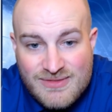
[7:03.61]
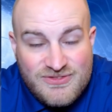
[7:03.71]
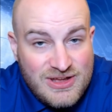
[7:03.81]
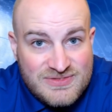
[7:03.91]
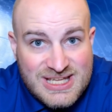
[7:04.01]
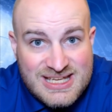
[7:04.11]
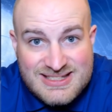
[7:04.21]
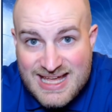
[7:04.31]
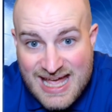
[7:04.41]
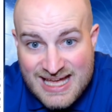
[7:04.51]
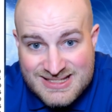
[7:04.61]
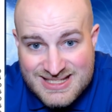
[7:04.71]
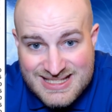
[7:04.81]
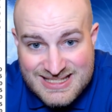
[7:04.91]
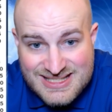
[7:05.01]
50s and
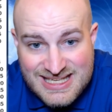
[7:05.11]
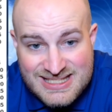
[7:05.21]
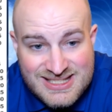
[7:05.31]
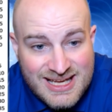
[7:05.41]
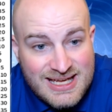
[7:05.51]
60s.